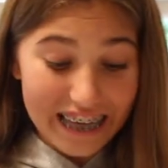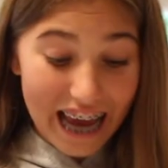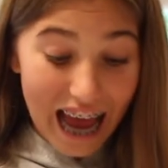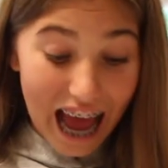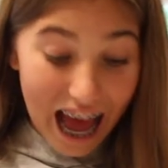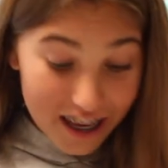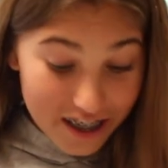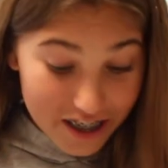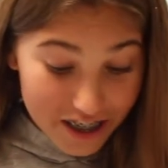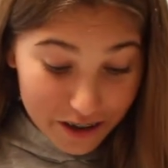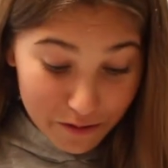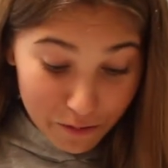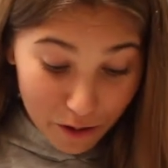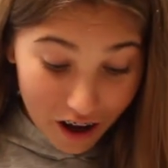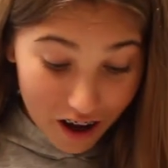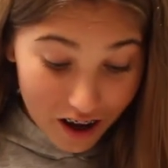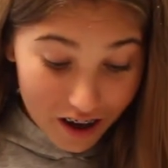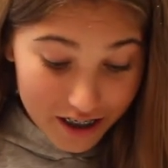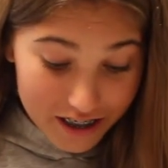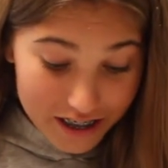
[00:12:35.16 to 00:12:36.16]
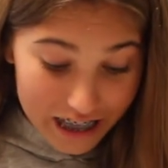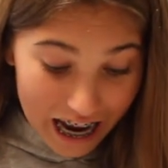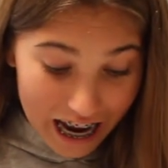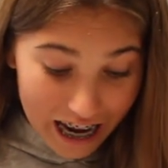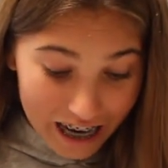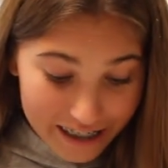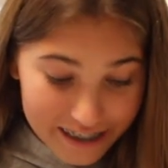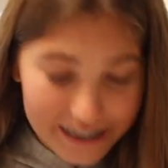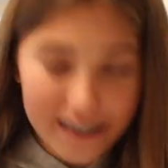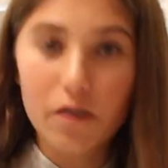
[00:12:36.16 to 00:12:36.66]
it actually worked
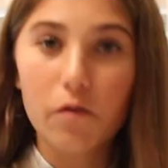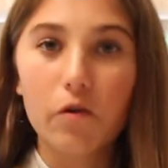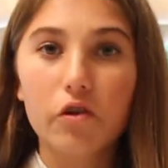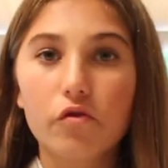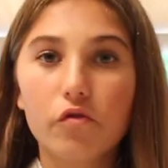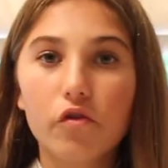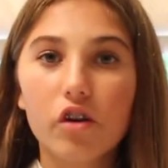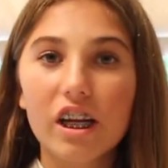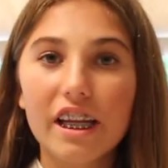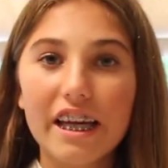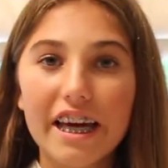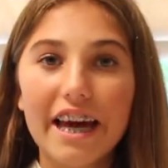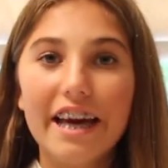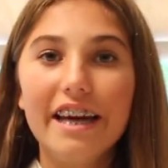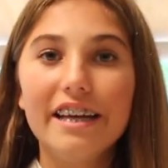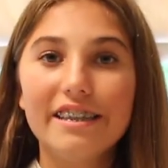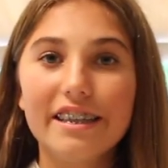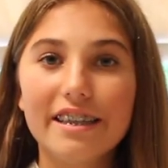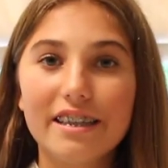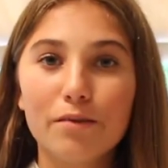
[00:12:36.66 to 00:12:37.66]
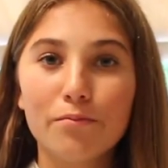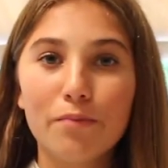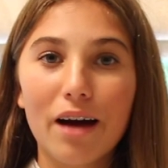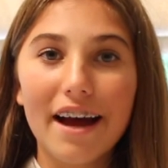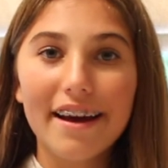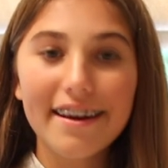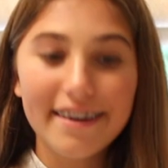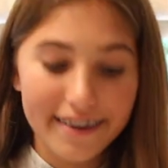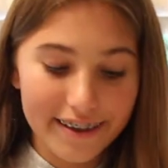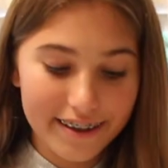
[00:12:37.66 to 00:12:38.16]
and it was really easy to
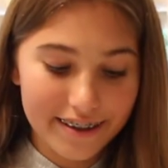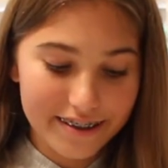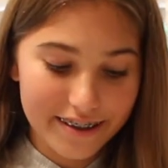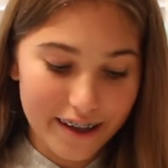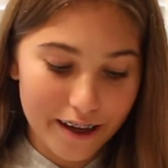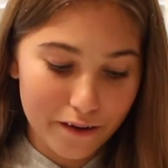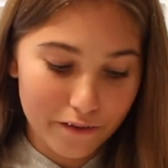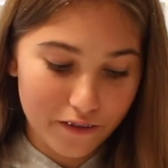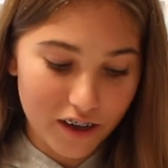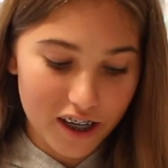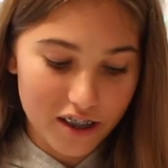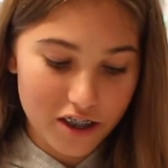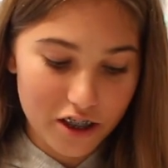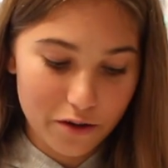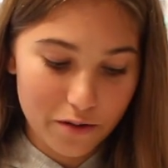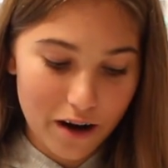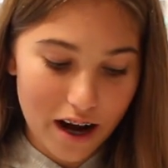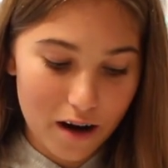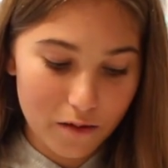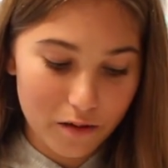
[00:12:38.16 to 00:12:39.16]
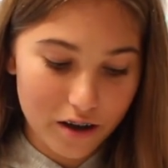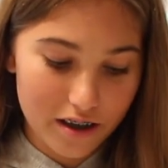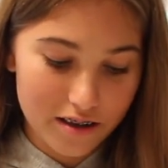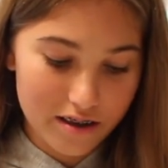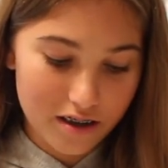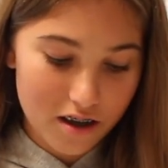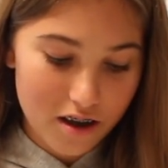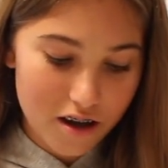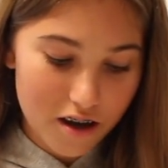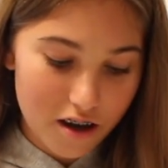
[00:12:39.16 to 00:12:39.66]
make instead of like 2
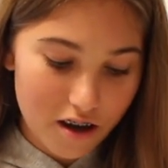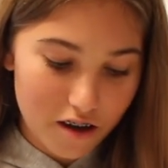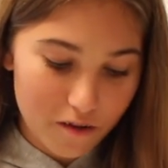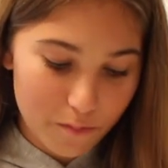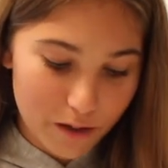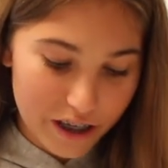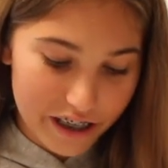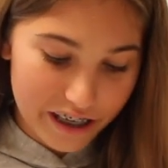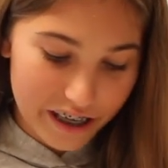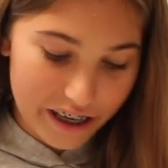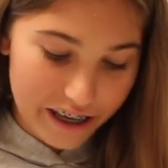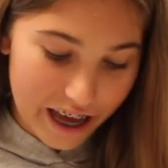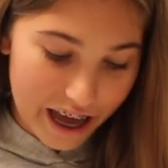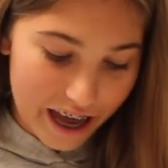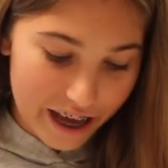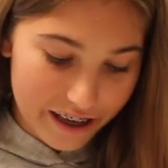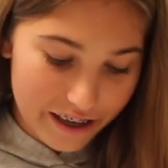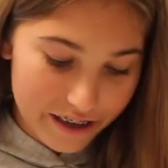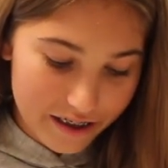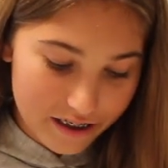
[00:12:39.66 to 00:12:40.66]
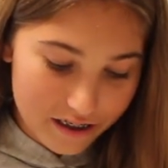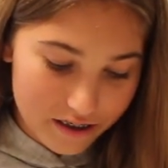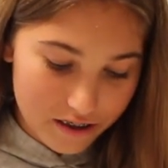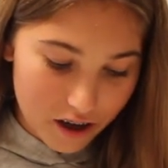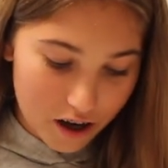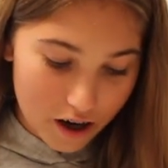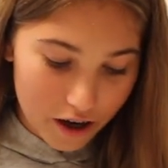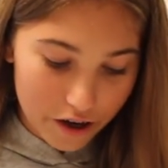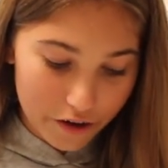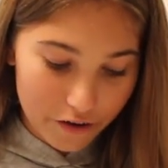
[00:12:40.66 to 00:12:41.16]
hours of making a cake.
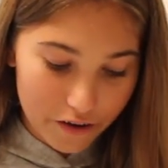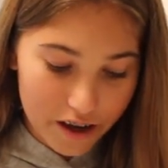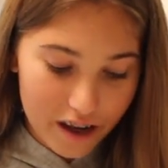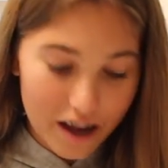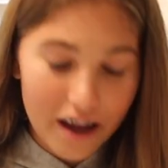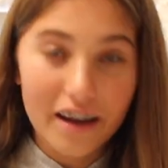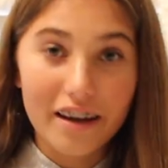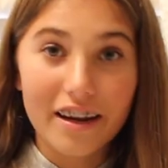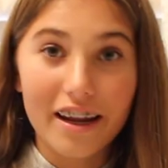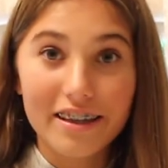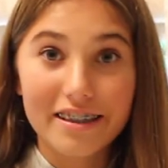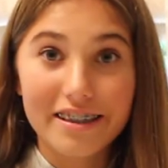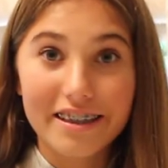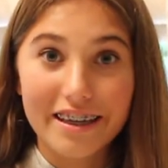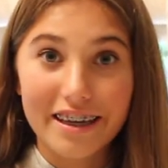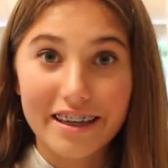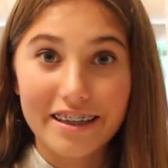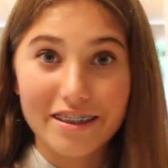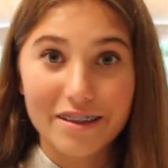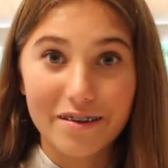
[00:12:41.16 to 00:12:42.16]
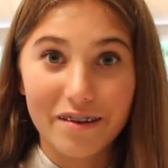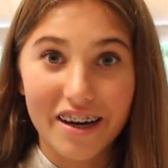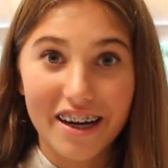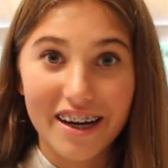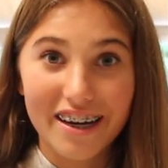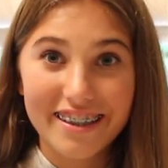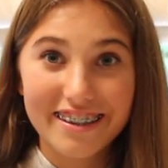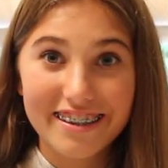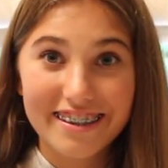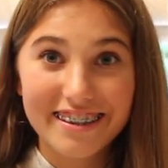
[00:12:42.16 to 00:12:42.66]
So let's dig into
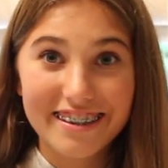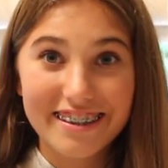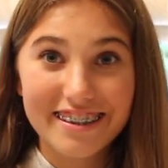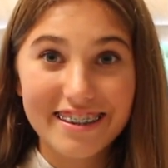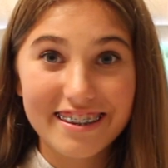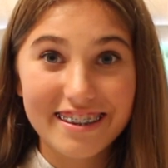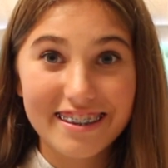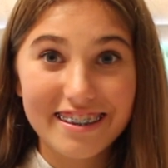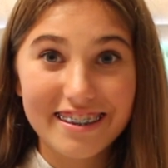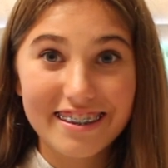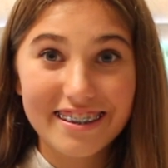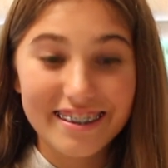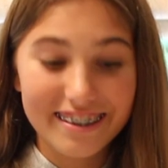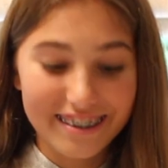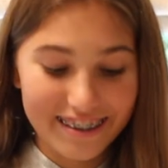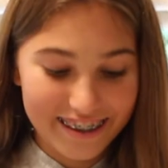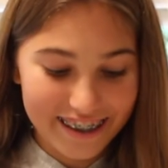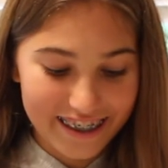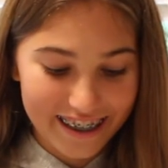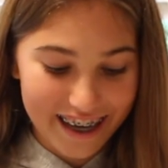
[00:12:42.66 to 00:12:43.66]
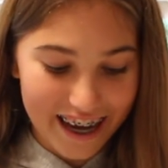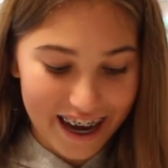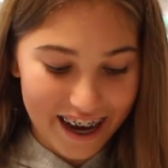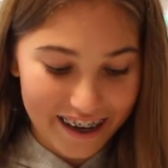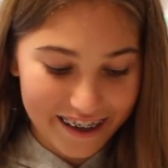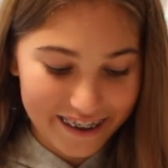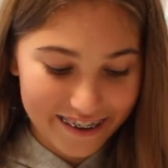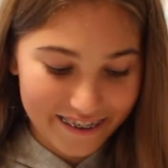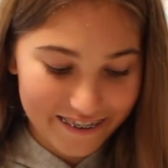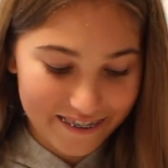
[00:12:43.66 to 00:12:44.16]
it.
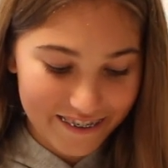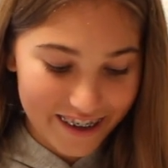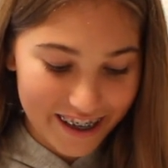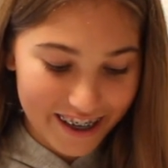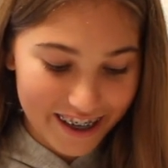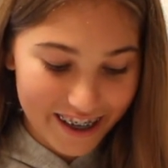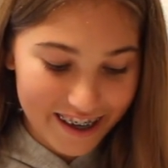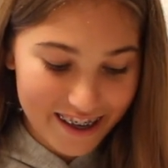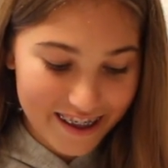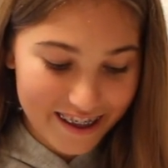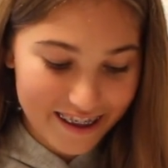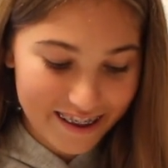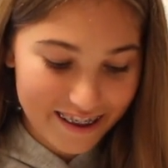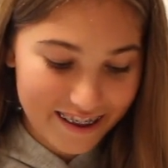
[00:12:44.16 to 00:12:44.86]
Okay, ready?